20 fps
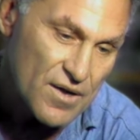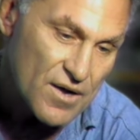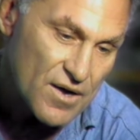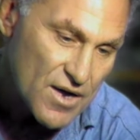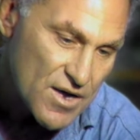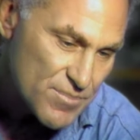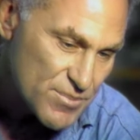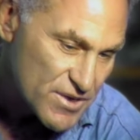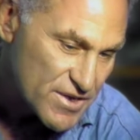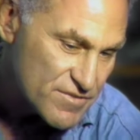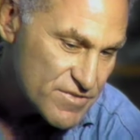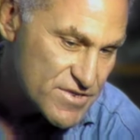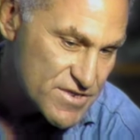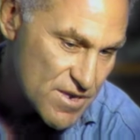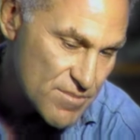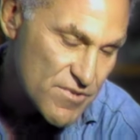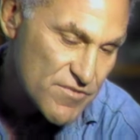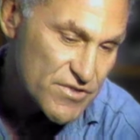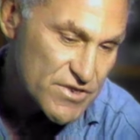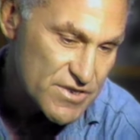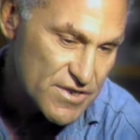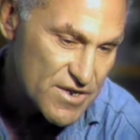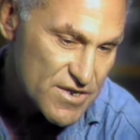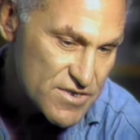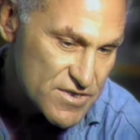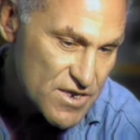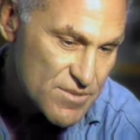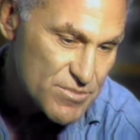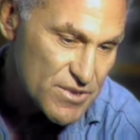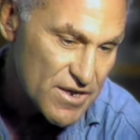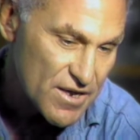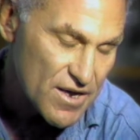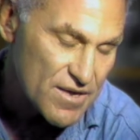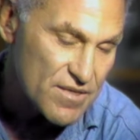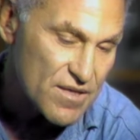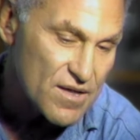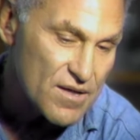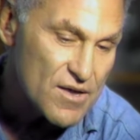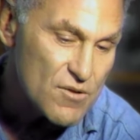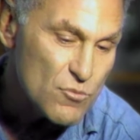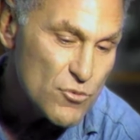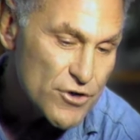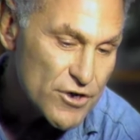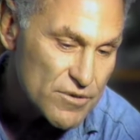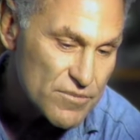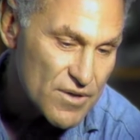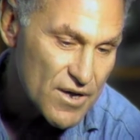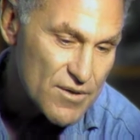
I believe some of it does, and I, I, I work.